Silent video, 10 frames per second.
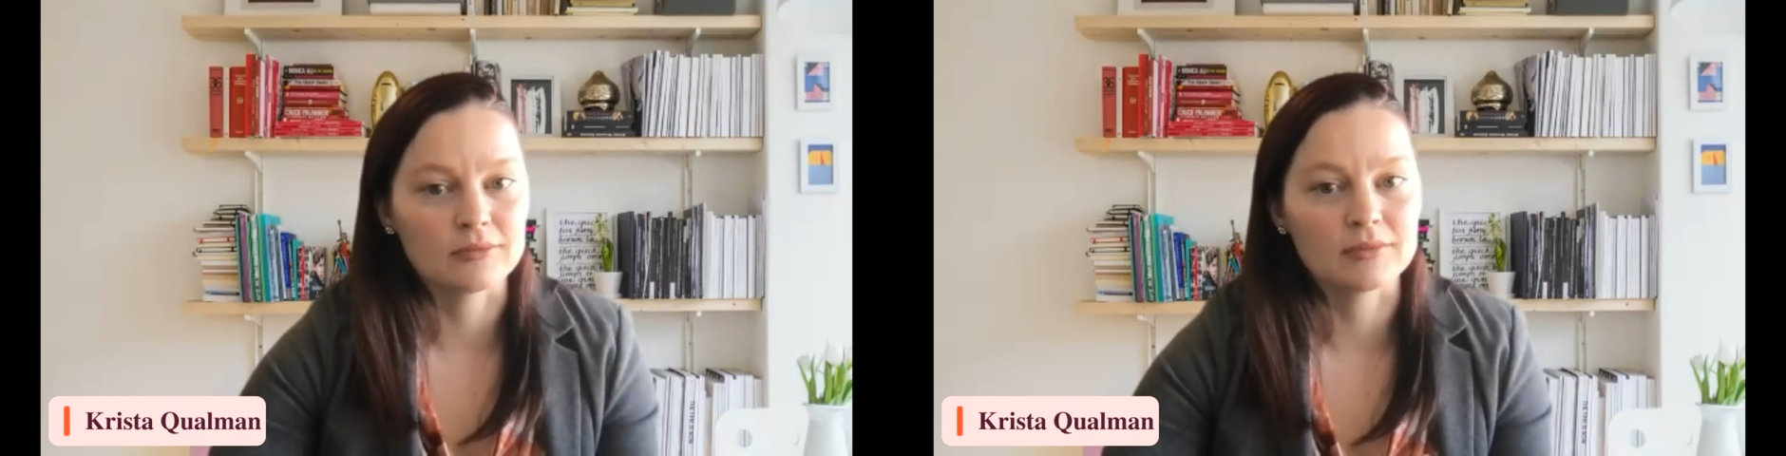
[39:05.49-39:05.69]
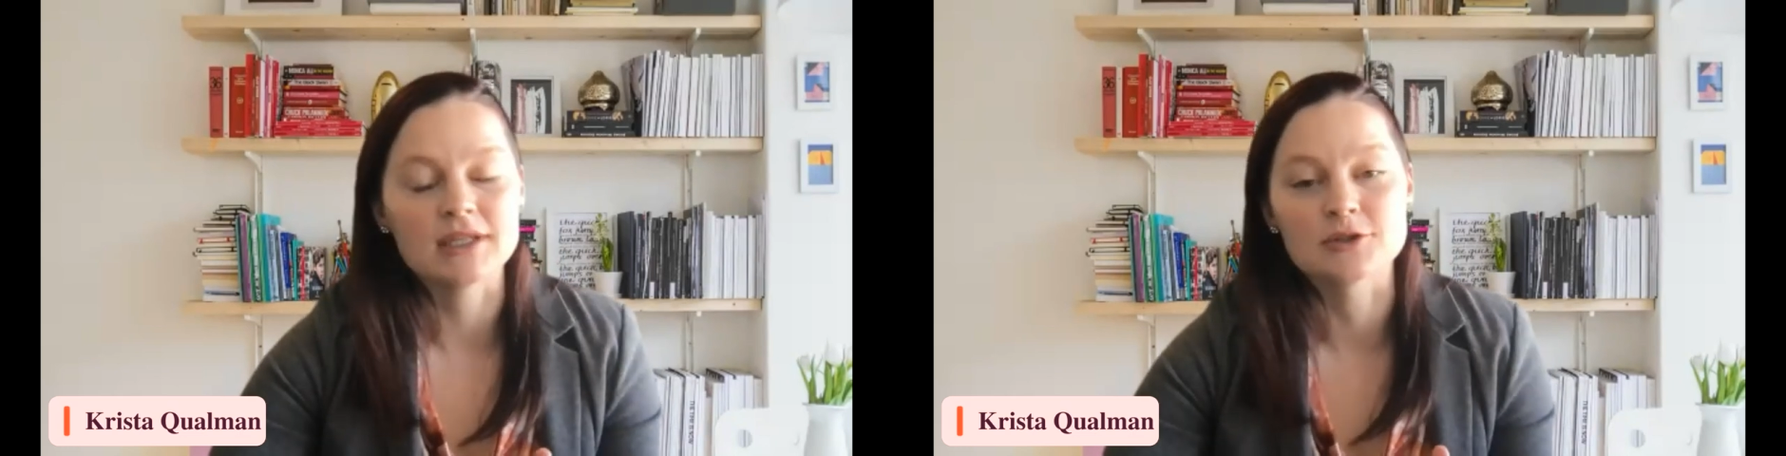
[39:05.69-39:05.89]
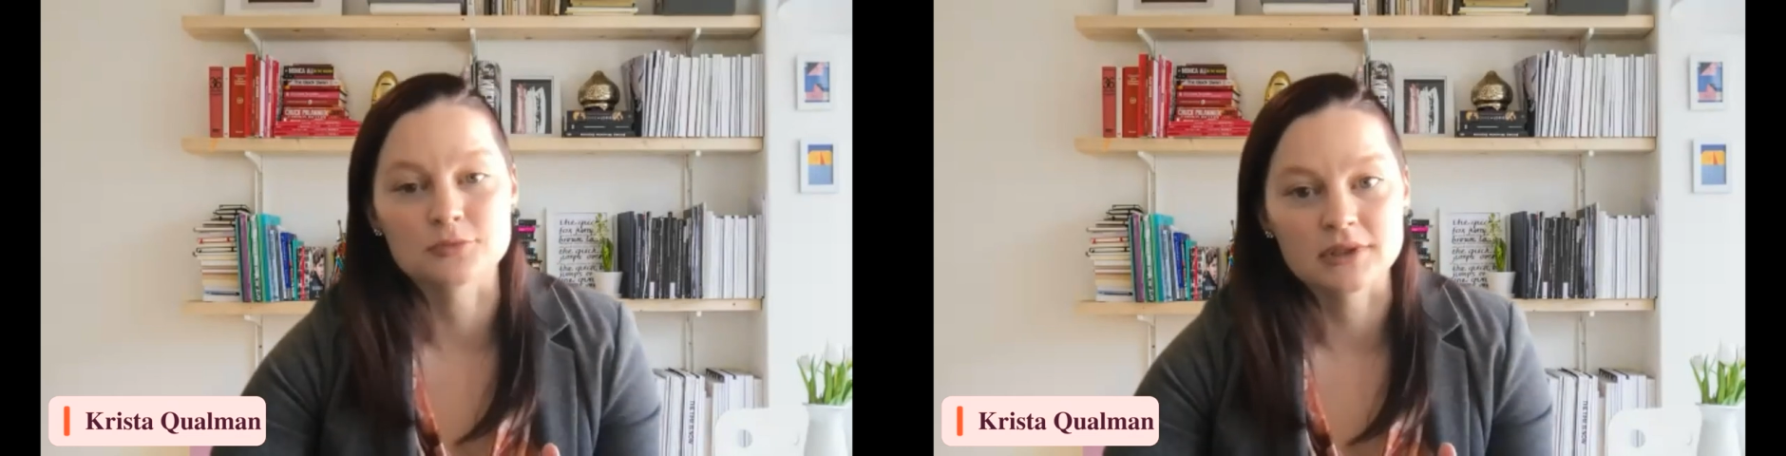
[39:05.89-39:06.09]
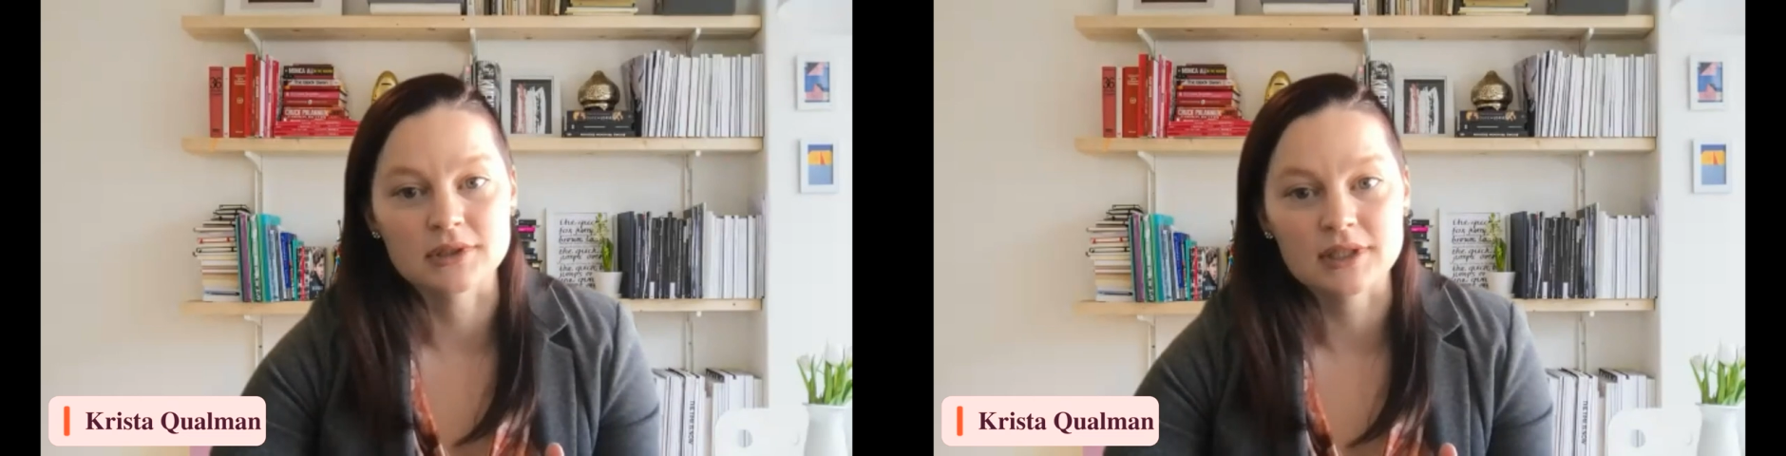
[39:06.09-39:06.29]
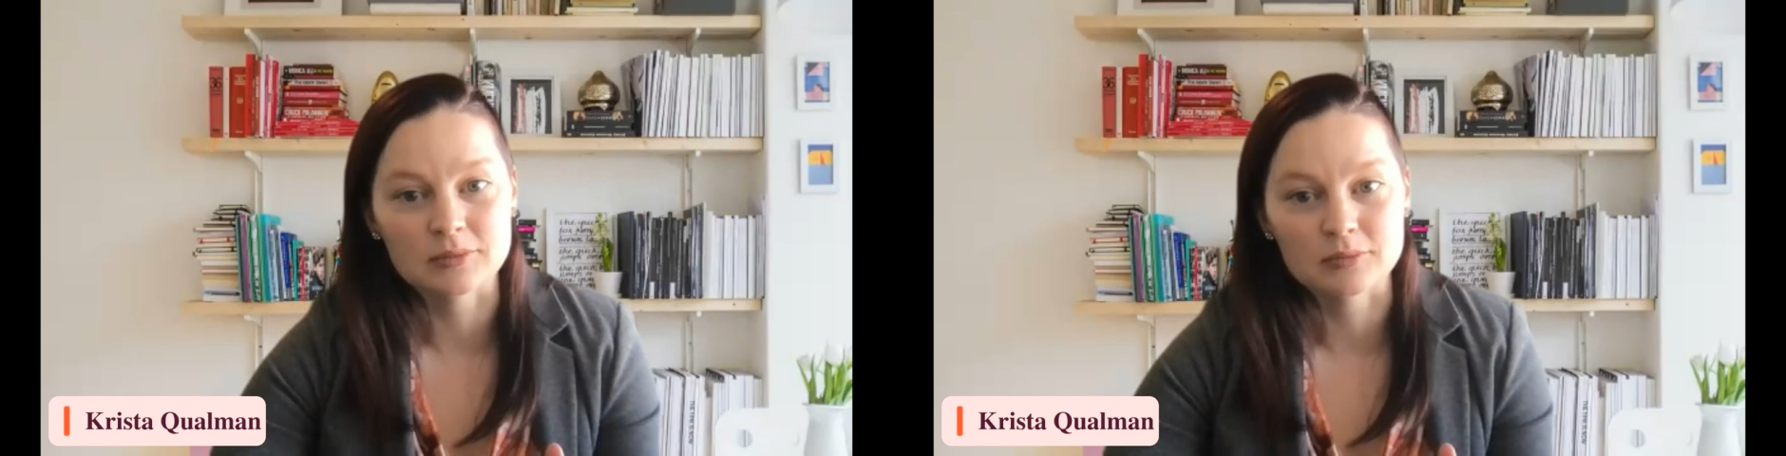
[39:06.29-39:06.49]
is
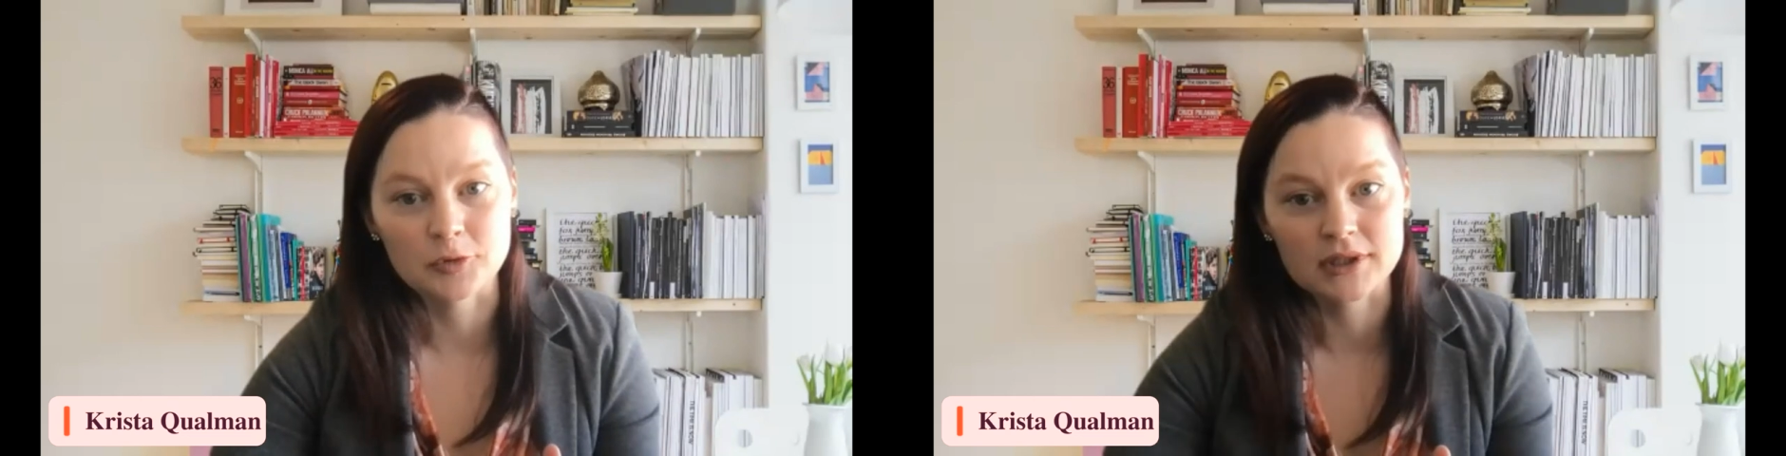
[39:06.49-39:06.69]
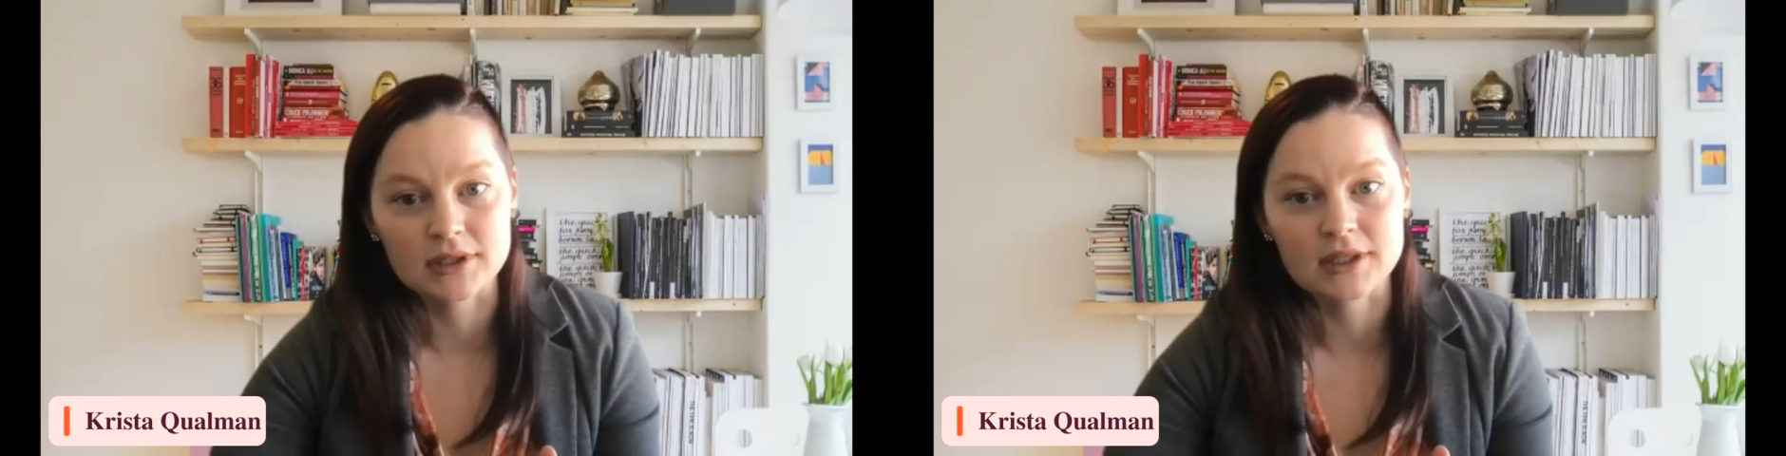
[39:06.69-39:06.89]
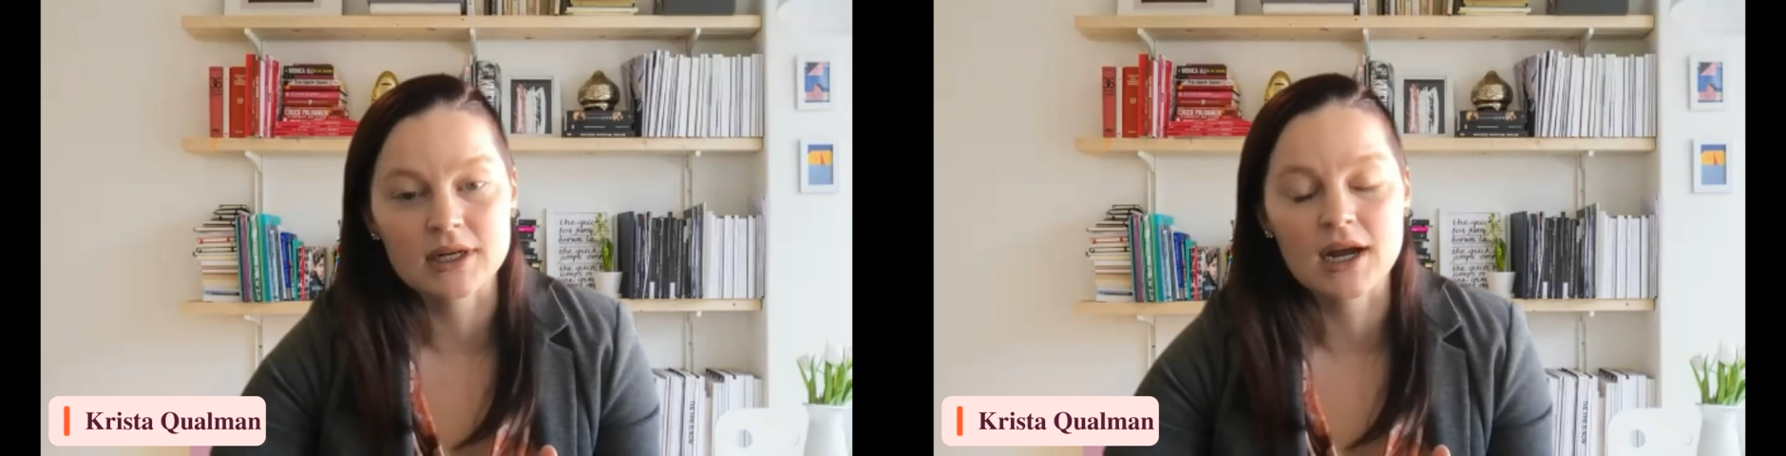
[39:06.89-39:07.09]
really important.